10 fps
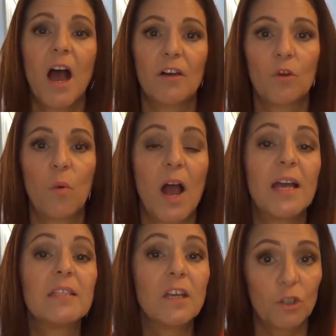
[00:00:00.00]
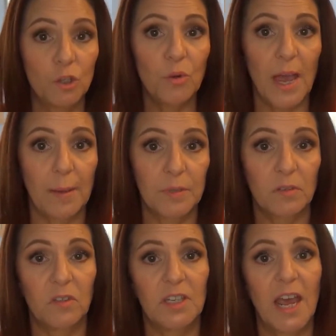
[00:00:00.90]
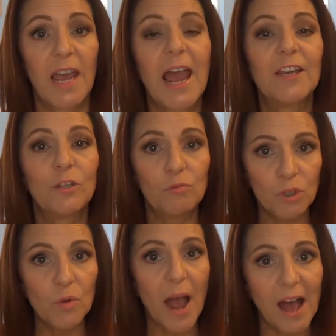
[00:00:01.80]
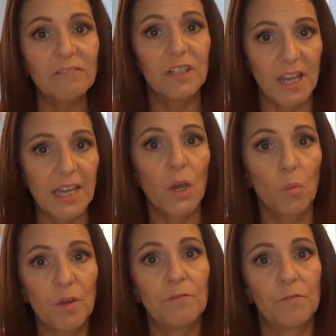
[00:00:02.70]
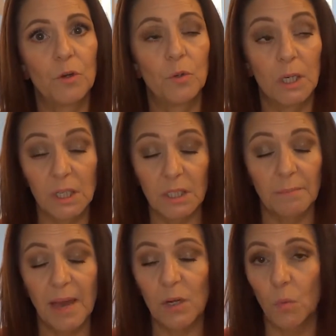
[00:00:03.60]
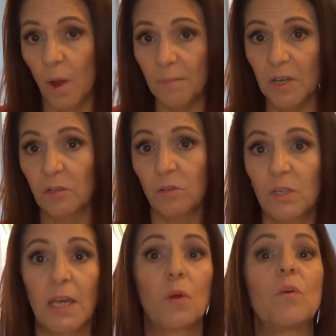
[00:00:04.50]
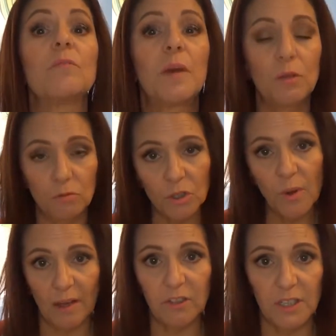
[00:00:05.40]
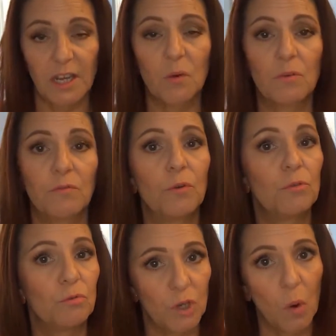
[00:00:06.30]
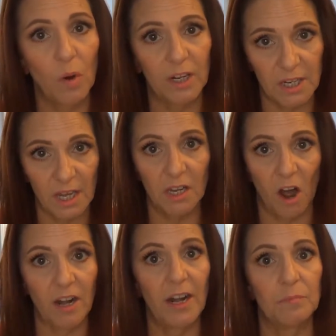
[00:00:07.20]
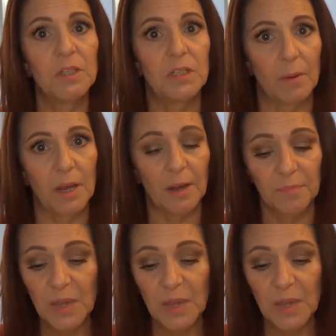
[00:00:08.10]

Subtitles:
Otherwise, 2 capsules a day, and you do have to take it with food. It doesn't matter what meal you take it with, but you do have to take it with food. You don't want to take it on an empty stomach.